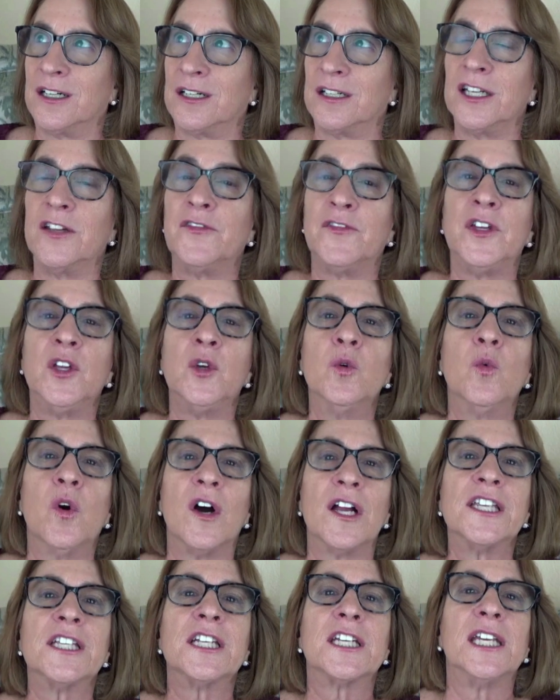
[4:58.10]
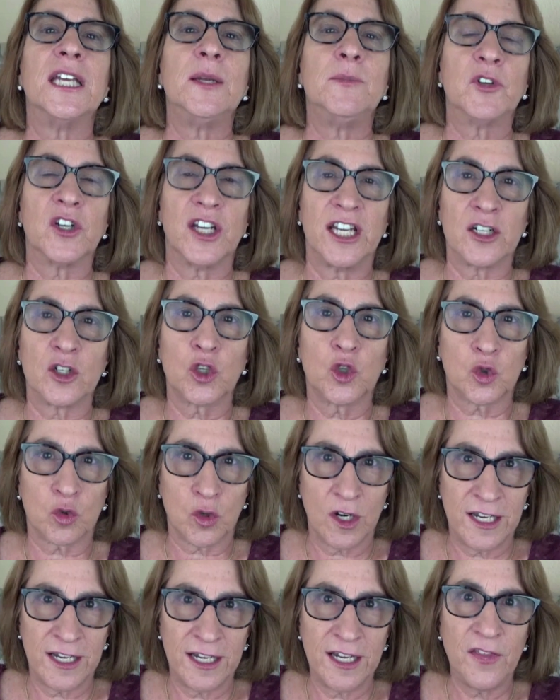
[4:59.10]
if you want to keep your hair
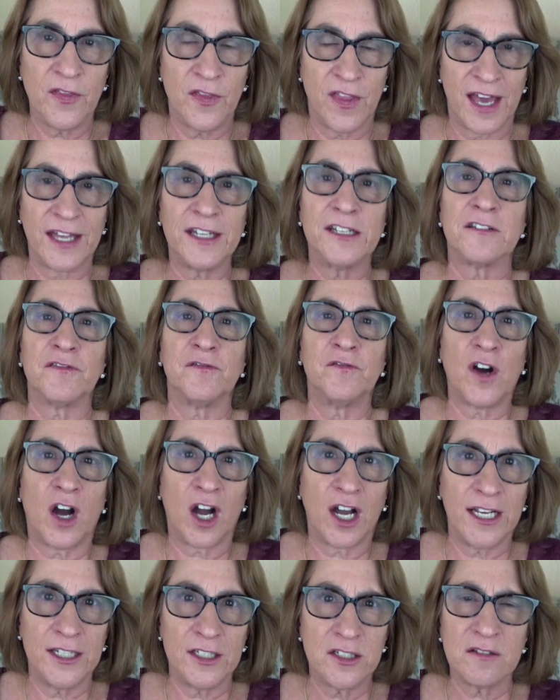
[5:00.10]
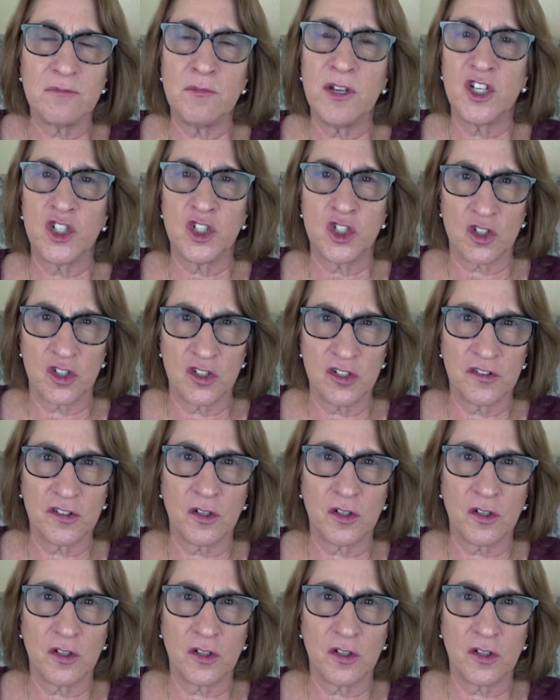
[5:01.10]
gray, that is fine. Just make sure it's